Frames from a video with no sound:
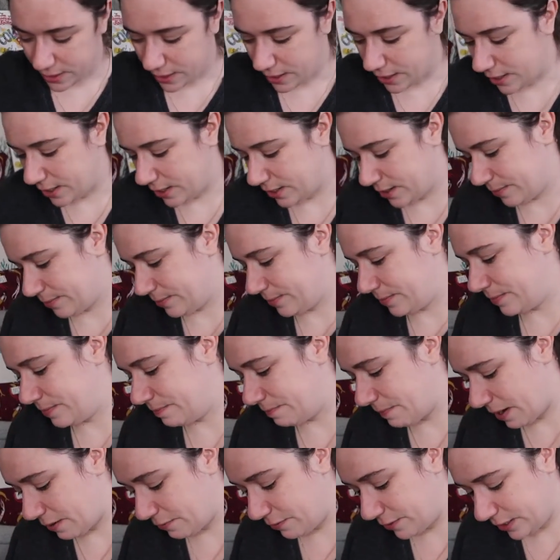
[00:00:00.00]
Um,
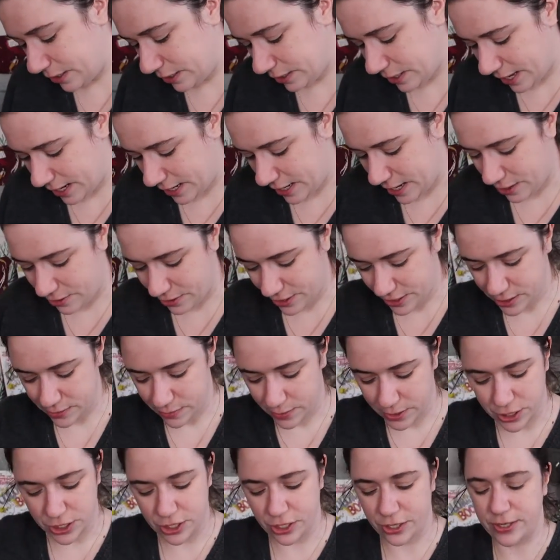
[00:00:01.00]
I really like how this
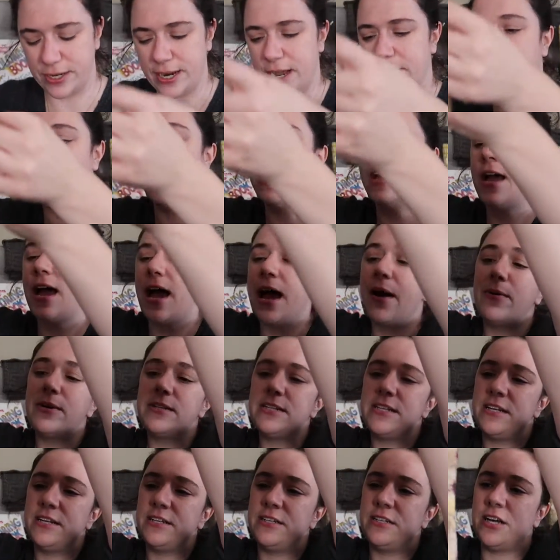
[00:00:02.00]
one turned out. I
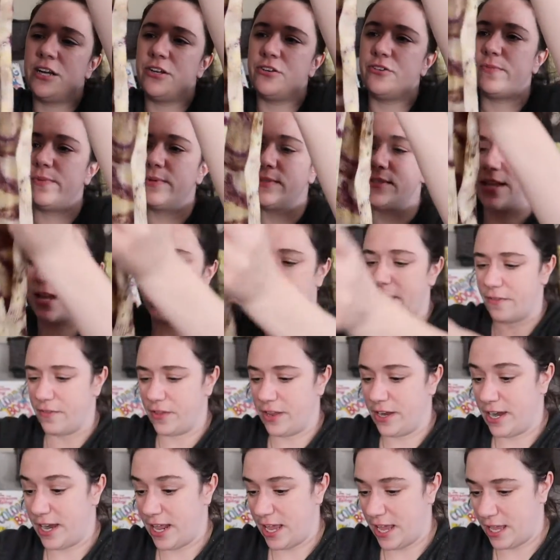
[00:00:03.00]
wasn't one hundred percent on
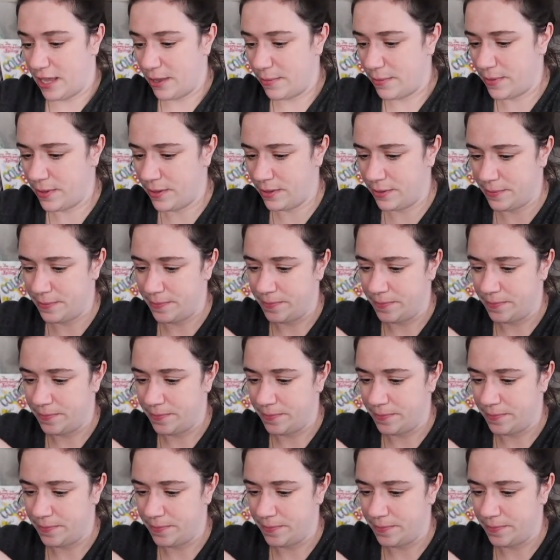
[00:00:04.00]
the name.